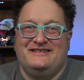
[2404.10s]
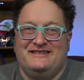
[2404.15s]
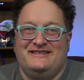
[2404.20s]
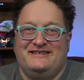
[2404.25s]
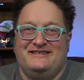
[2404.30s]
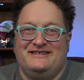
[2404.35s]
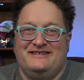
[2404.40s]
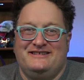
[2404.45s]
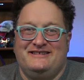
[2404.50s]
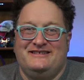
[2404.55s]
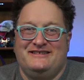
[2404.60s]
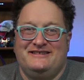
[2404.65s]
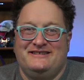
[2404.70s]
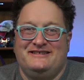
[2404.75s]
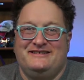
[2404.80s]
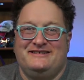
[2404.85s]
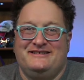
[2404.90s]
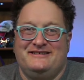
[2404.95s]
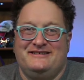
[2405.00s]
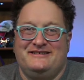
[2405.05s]

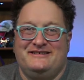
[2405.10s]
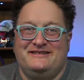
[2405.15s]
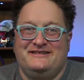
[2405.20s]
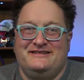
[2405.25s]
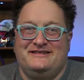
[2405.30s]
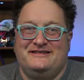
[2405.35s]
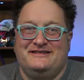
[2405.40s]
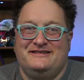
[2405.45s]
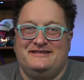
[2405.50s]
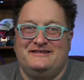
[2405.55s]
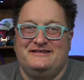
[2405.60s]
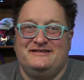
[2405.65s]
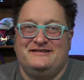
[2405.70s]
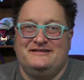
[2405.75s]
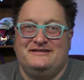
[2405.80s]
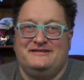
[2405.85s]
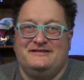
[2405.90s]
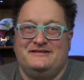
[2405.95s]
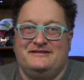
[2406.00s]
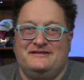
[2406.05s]

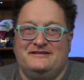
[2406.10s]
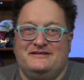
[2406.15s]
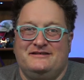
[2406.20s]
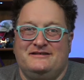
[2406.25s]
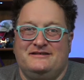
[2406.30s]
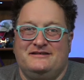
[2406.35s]
[no speech]